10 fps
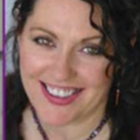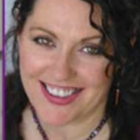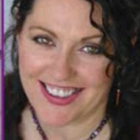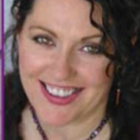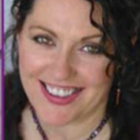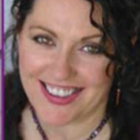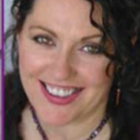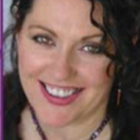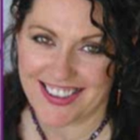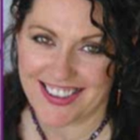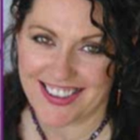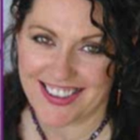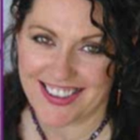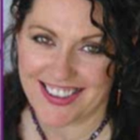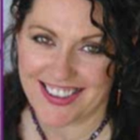
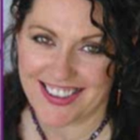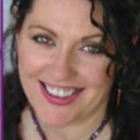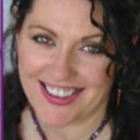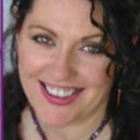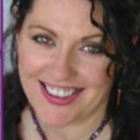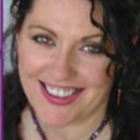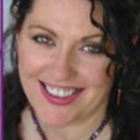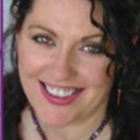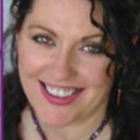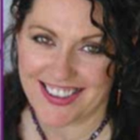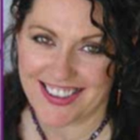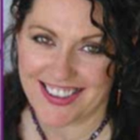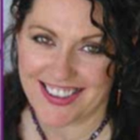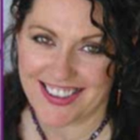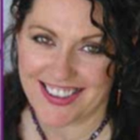
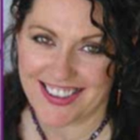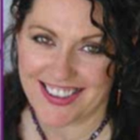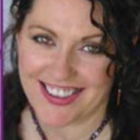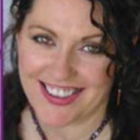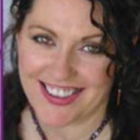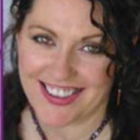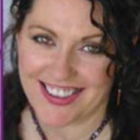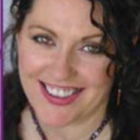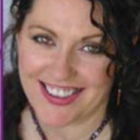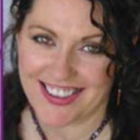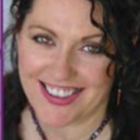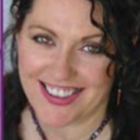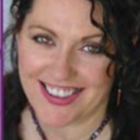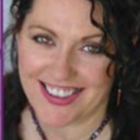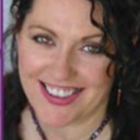
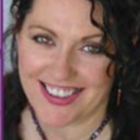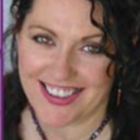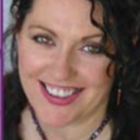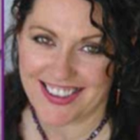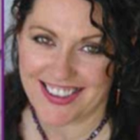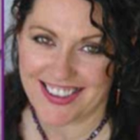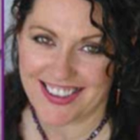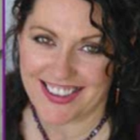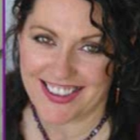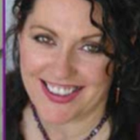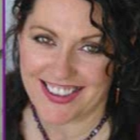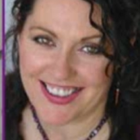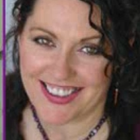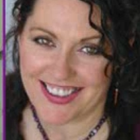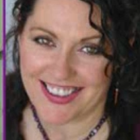
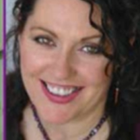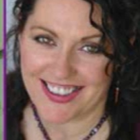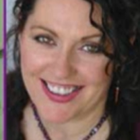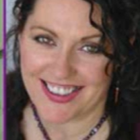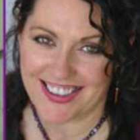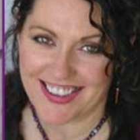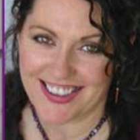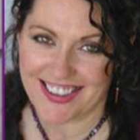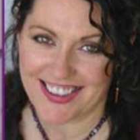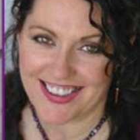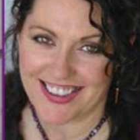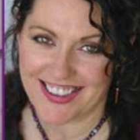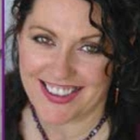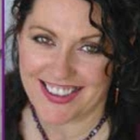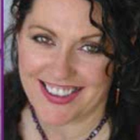
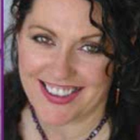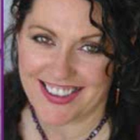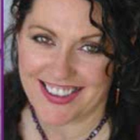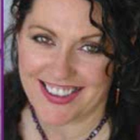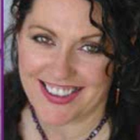This is a still picture; no speech is visible.